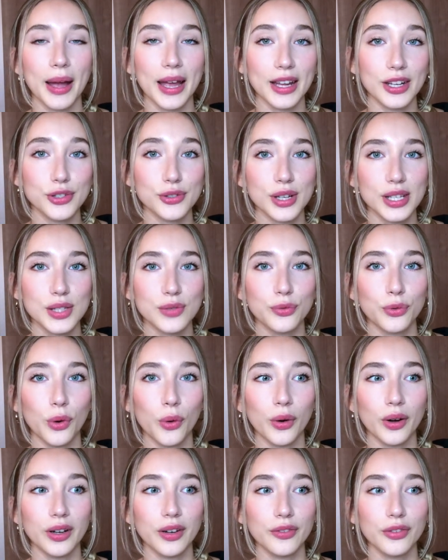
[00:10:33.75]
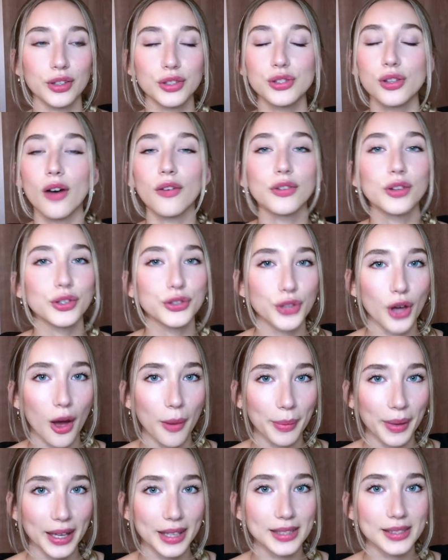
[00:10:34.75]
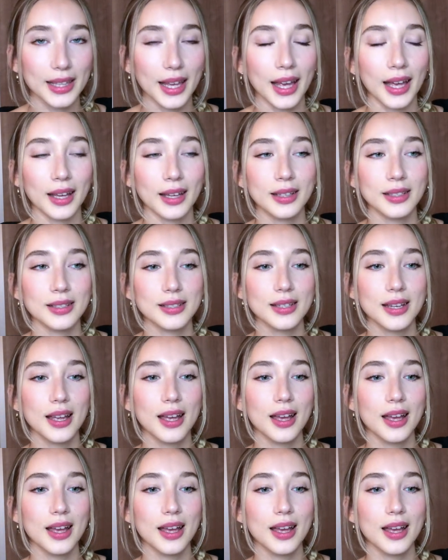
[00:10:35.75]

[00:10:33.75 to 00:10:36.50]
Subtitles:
interest for philosophical topics and